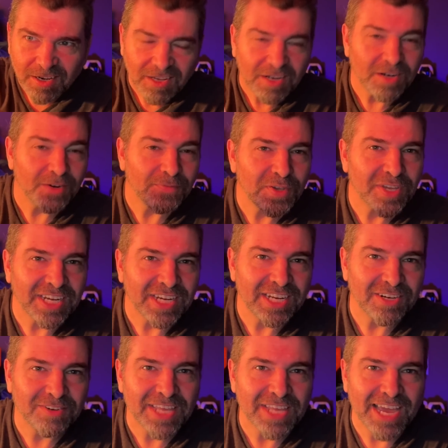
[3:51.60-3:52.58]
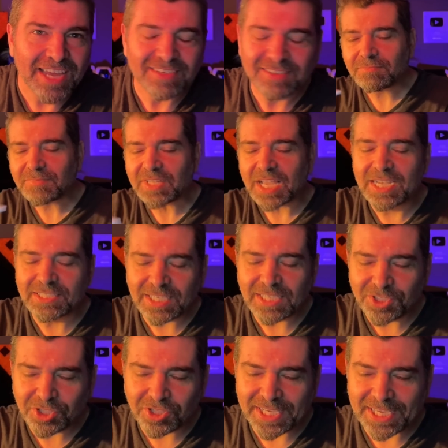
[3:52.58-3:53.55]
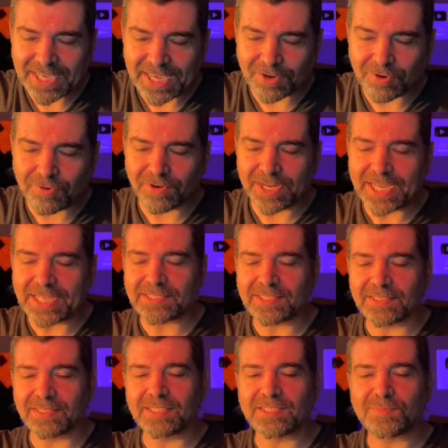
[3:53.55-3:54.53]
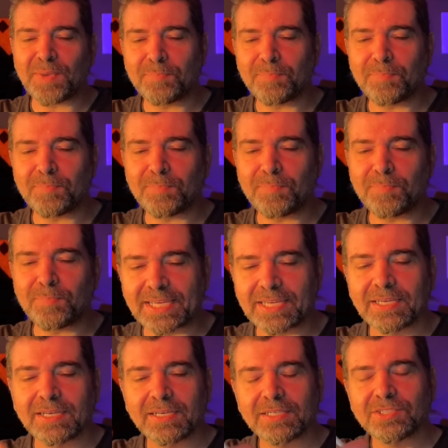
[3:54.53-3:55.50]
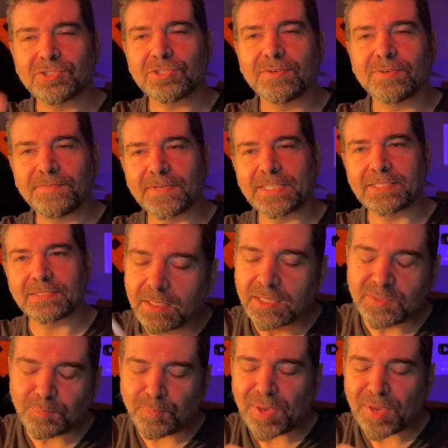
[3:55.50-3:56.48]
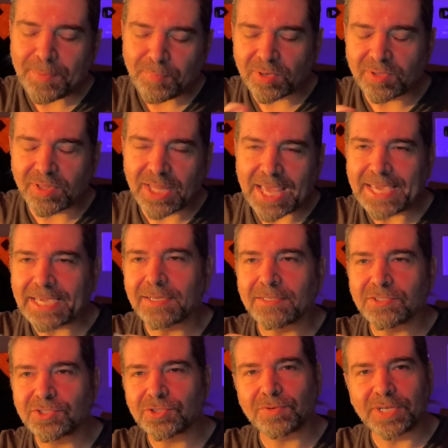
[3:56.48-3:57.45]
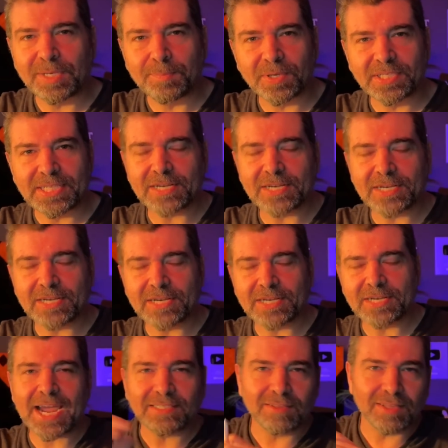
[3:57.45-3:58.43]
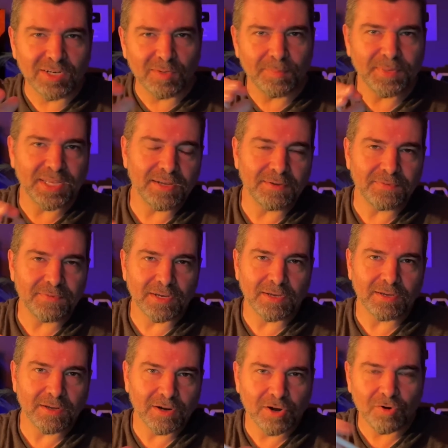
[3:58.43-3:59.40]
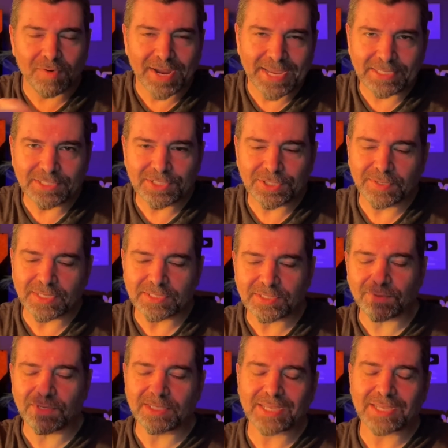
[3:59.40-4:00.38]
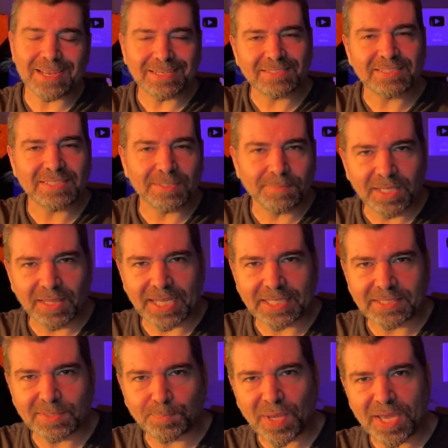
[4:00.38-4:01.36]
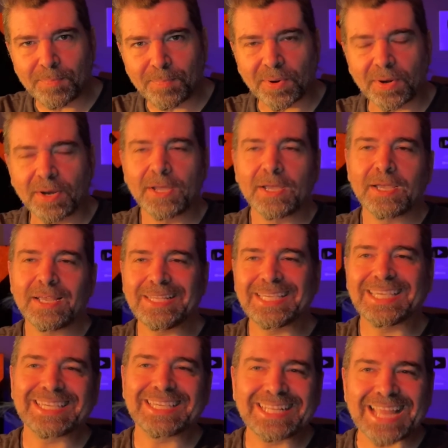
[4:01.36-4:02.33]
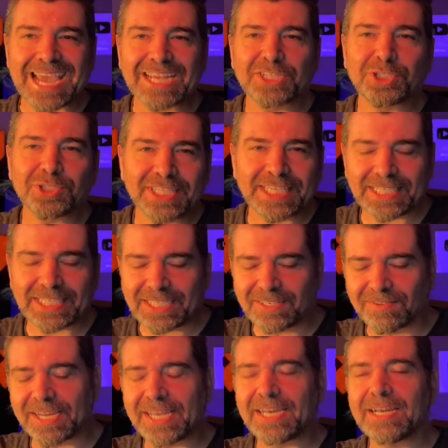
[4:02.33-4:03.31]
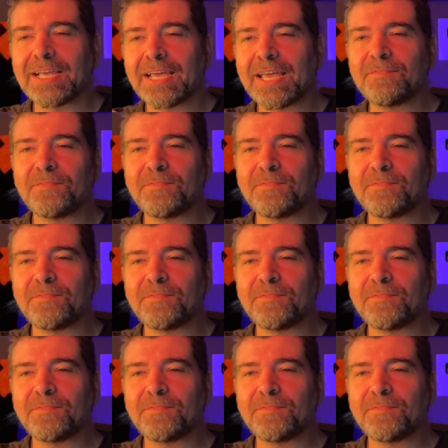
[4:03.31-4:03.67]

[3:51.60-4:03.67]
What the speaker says: don't know if you can hear that. Essentially, it creates this paper-like surface. This paper-like screen protector has a little bit of a grain to it, so it kind of simulates paper, and you can actually hear it and